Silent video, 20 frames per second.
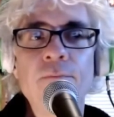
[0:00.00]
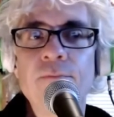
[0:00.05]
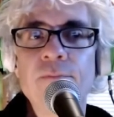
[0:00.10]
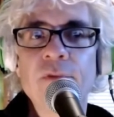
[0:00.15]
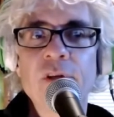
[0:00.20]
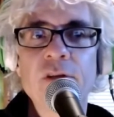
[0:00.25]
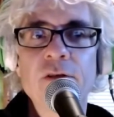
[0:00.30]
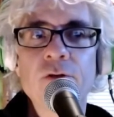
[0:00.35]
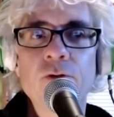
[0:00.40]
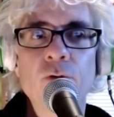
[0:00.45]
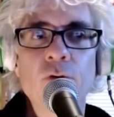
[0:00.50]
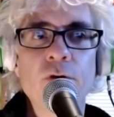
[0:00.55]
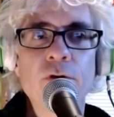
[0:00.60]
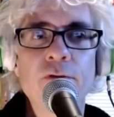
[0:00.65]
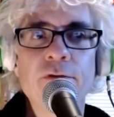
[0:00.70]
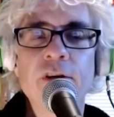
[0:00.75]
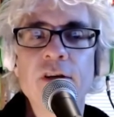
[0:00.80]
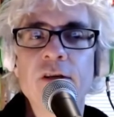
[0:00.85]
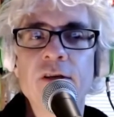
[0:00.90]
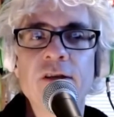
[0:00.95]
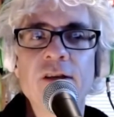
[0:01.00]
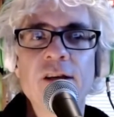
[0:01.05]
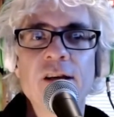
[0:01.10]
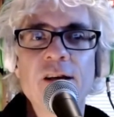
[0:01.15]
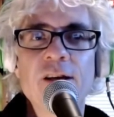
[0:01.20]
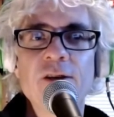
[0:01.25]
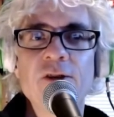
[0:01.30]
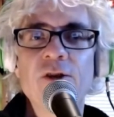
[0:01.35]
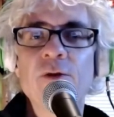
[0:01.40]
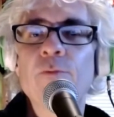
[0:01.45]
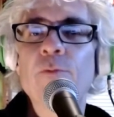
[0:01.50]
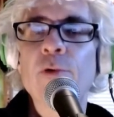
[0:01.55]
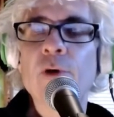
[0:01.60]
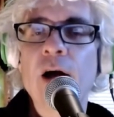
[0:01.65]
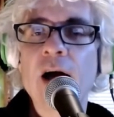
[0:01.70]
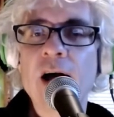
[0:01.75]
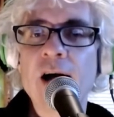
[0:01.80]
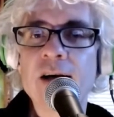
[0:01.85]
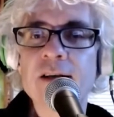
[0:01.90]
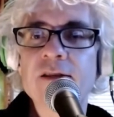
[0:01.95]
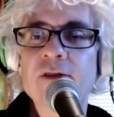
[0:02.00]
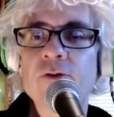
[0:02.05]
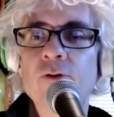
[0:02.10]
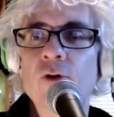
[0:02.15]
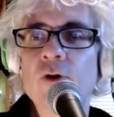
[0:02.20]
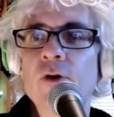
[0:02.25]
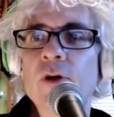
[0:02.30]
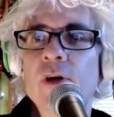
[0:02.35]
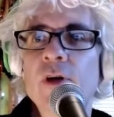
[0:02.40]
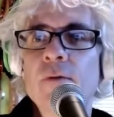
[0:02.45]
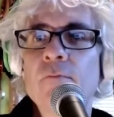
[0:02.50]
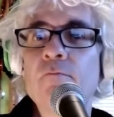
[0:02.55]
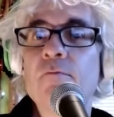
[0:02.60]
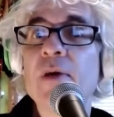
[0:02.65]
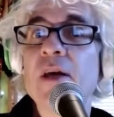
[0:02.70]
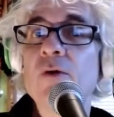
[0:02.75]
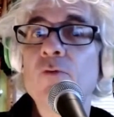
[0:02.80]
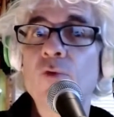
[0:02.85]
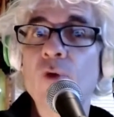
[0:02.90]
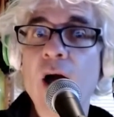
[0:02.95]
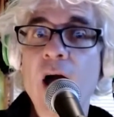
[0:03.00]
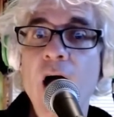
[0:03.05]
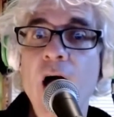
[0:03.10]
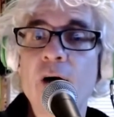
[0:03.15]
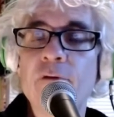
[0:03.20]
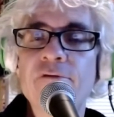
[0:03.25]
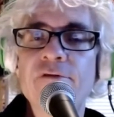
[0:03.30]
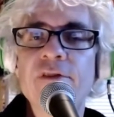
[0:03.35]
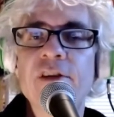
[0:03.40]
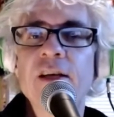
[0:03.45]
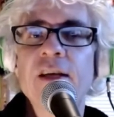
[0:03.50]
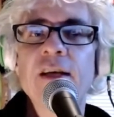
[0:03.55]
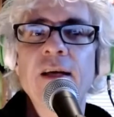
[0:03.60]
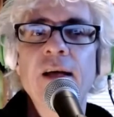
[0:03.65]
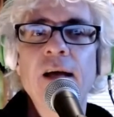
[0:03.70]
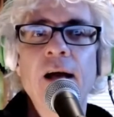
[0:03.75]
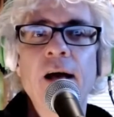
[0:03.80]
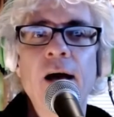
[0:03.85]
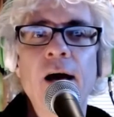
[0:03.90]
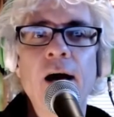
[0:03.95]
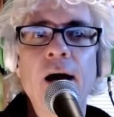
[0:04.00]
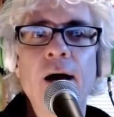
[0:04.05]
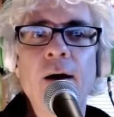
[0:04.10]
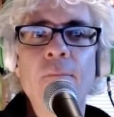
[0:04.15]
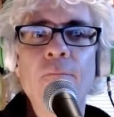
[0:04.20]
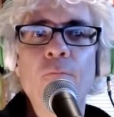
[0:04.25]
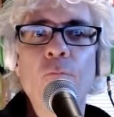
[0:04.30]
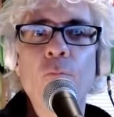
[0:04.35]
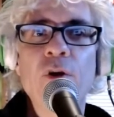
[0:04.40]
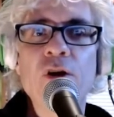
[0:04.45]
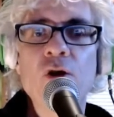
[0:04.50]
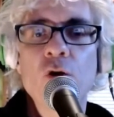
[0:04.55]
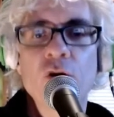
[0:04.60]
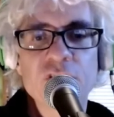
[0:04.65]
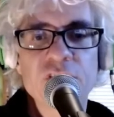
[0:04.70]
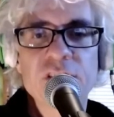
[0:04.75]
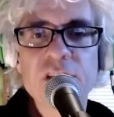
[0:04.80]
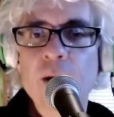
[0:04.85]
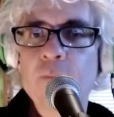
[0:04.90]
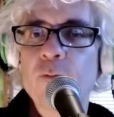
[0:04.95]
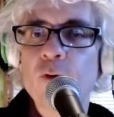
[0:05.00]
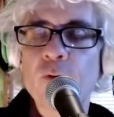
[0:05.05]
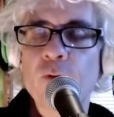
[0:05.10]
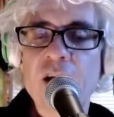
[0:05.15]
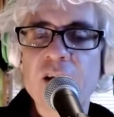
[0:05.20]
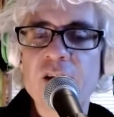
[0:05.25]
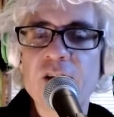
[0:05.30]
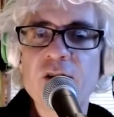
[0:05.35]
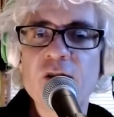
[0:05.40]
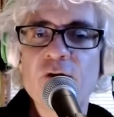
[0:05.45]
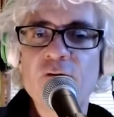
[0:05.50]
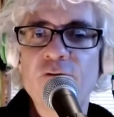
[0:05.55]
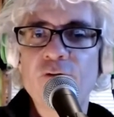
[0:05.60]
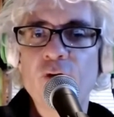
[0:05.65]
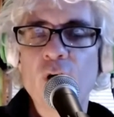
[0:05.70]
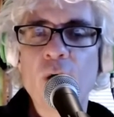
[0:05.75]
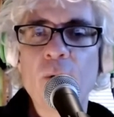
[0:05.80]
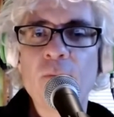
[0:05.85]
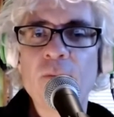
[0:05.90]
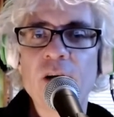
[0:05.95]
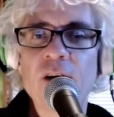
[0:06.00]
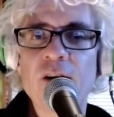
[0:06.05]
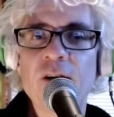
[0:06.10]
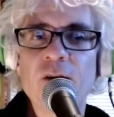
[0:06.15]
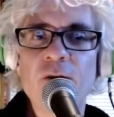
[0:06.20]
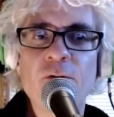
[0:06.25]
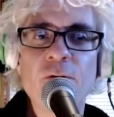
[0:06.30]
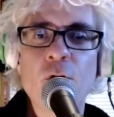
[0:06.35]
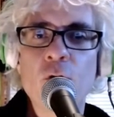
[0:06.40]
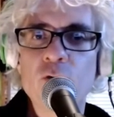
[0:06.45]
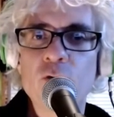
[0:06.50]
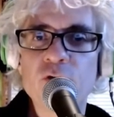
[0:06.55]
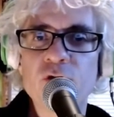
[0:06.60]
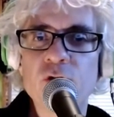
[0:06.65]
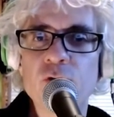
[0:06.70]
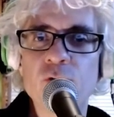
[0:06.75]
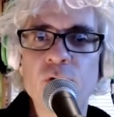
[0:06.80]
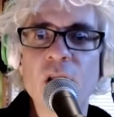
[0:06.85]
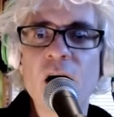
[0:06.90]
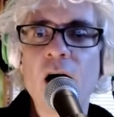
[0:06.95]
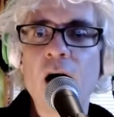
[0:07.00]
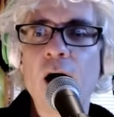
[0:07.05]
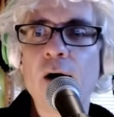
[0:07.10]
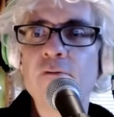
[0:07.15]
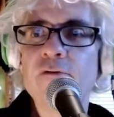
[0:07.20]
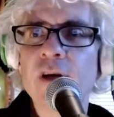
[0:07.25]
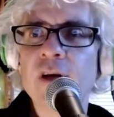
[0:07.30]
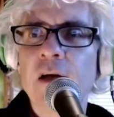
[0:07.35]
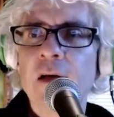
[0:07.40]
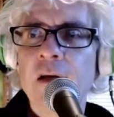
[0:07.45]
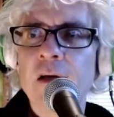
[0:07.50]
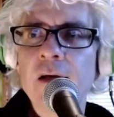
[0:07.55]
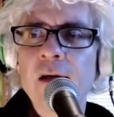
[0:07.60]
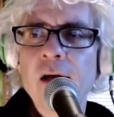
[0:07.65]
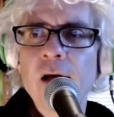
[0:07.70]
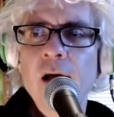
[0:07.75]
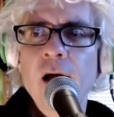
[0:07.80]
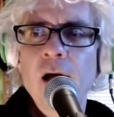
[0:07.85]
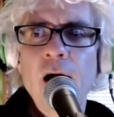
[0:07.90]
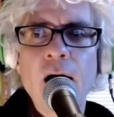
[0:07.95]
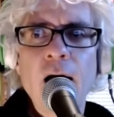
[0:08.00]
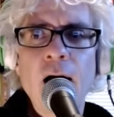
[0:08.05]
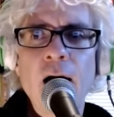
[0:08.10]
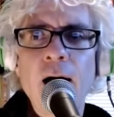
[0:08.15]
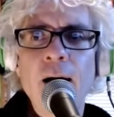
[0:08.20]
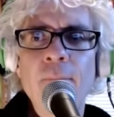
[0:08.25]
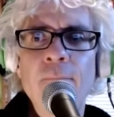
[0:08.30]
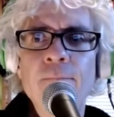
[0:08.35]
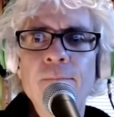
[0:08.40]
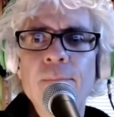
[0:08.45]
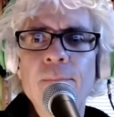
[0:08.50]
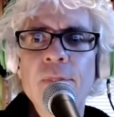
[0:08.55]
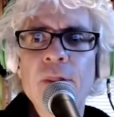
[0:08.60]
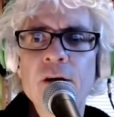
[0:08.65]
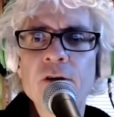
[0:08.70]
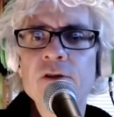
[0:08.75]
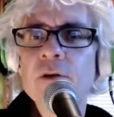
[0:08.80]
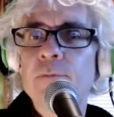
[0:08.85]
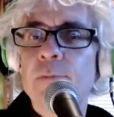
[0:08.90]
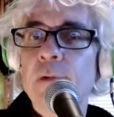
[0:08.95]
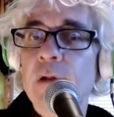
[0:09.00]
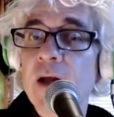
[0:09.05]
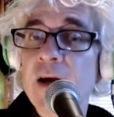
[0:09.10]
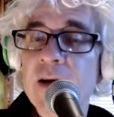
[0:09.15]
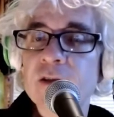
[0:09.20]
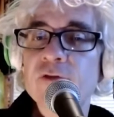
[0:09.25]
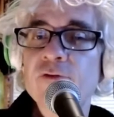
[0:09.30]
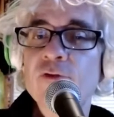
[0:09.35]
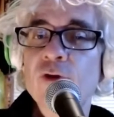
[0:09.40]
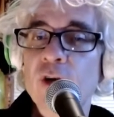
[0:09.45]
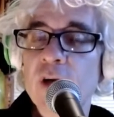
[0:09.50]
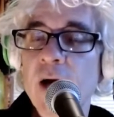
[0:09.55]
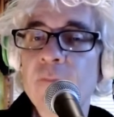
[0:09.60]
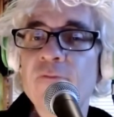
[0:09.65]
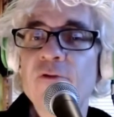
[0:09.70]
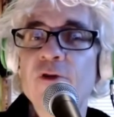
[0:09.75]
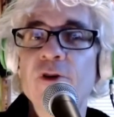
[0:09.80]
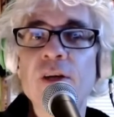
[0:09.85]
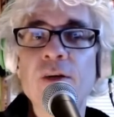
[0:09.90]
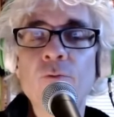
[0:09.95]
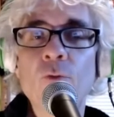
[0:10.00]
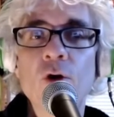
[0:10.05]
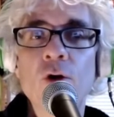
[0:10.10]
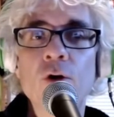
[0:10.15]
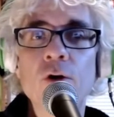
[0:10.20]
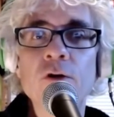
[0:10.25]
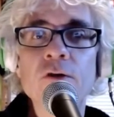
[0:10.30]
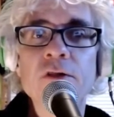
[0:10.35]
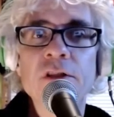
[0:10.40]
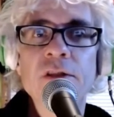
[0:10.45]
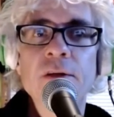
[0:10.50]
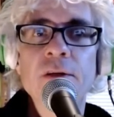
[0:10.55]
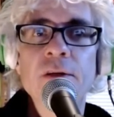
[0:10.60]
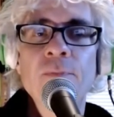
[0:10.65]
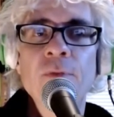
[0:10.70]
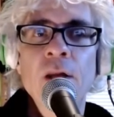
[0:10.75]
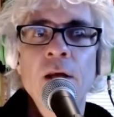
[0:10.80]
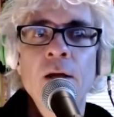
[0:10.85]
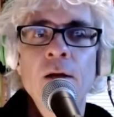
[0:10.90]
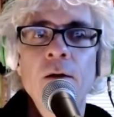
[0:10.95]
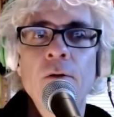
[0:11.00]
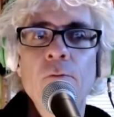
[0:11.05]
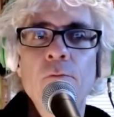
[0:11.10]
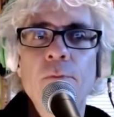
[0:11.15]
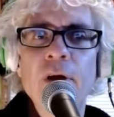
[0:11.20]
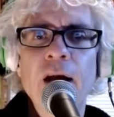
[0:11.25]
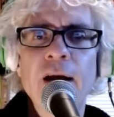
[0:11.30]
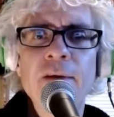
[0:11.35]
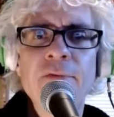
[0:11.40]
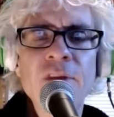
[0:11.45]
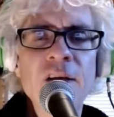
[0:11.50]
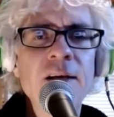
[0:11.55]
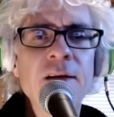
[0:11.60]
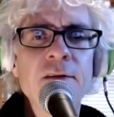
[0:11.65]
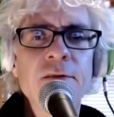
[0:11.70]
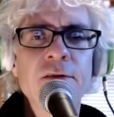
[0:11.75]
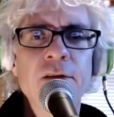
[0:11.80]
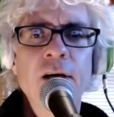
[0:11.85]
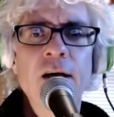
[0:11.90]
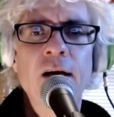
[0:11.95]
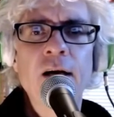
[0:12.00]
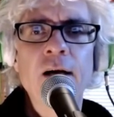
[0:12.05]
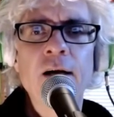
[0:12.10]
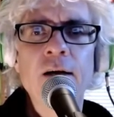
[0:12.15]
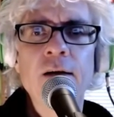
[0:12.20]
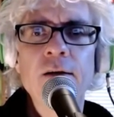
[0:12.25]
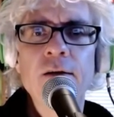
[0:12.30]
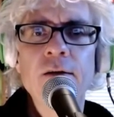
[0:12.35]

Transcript: sort of depressed or bereft, when you are separated from those you love. There's a place for comforting words. But I think the